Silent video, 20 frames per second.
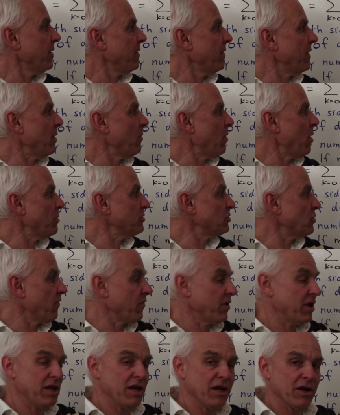Then what was
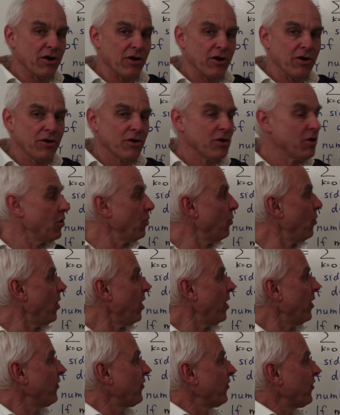over here
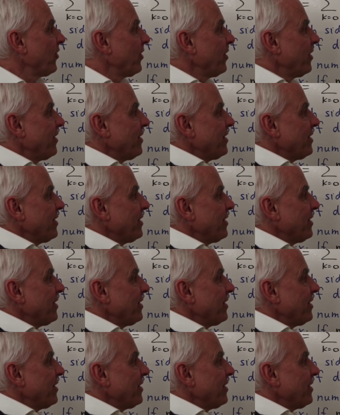was